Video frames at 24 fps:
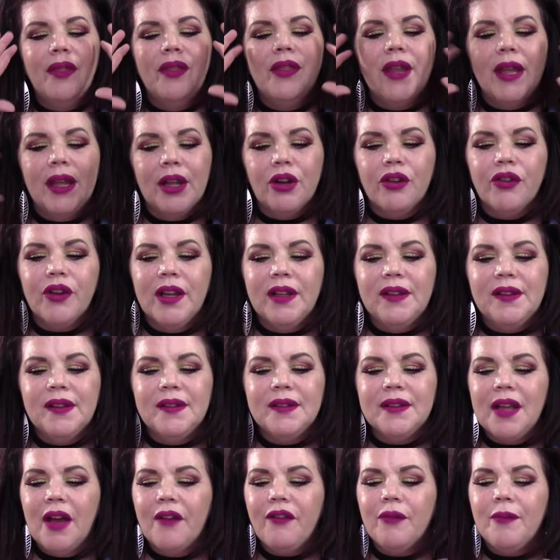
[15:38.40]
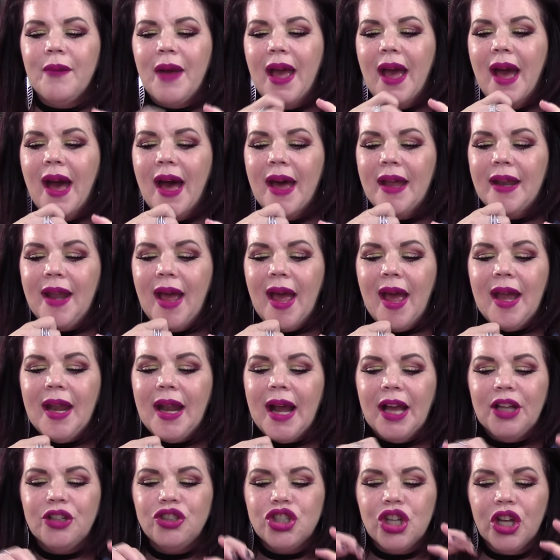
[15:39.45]
think crazy stuff in my head, and
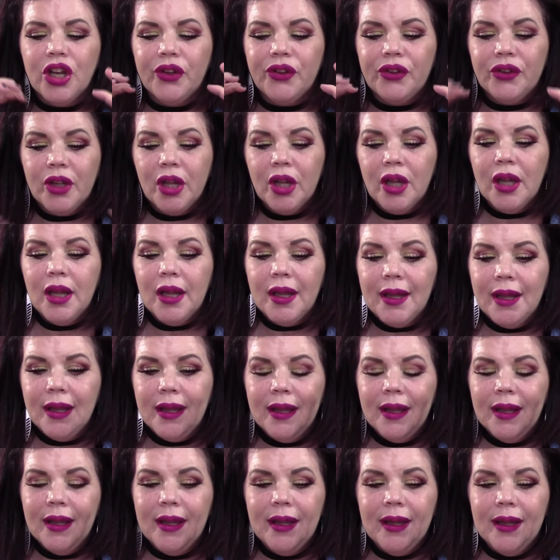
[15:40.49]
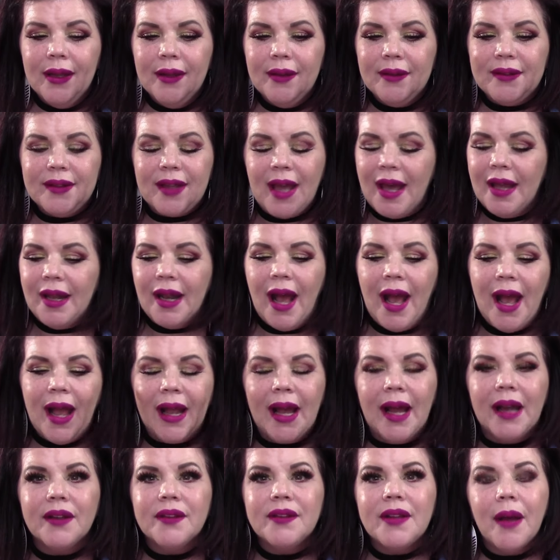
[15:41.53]
I just said, I
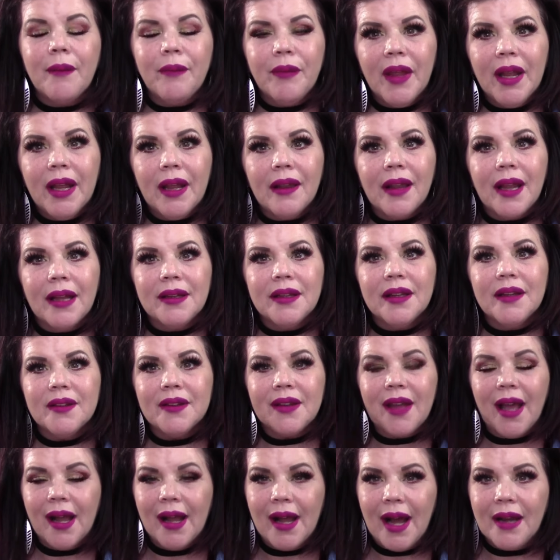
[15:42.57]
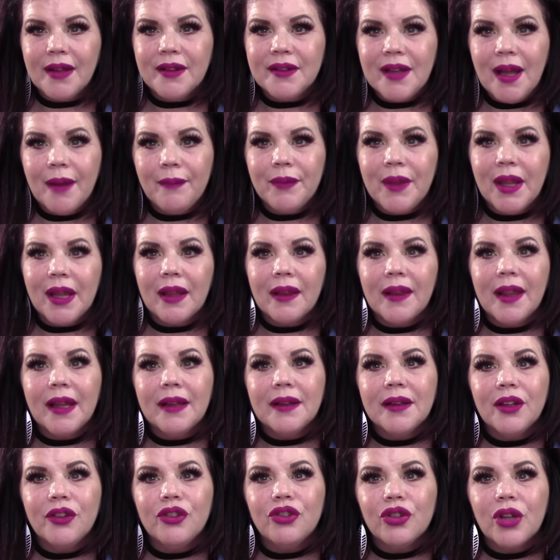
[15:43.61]
gotta stop thinking like this. I gotta stop thinking
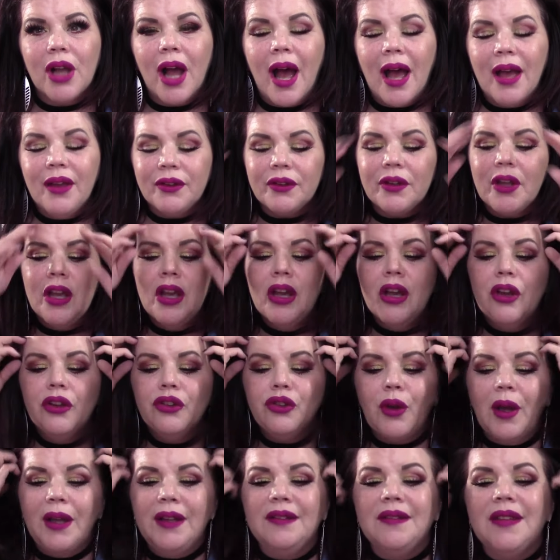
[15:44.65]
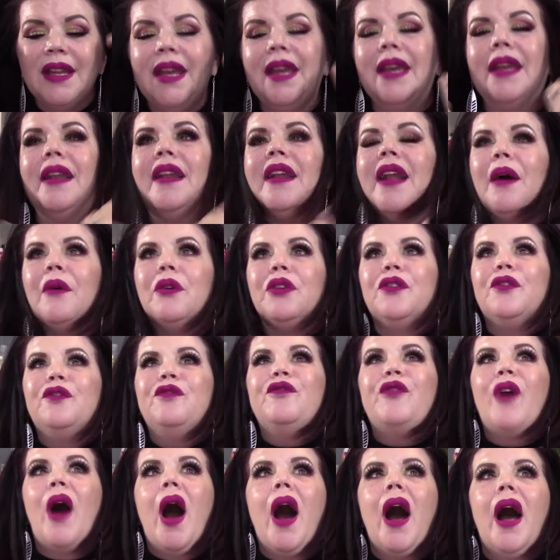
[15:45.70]
like this, you guys. So I did, and I was
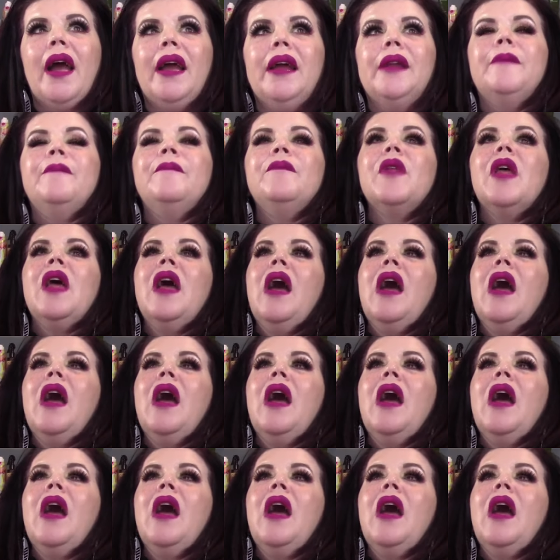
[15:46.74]
fine.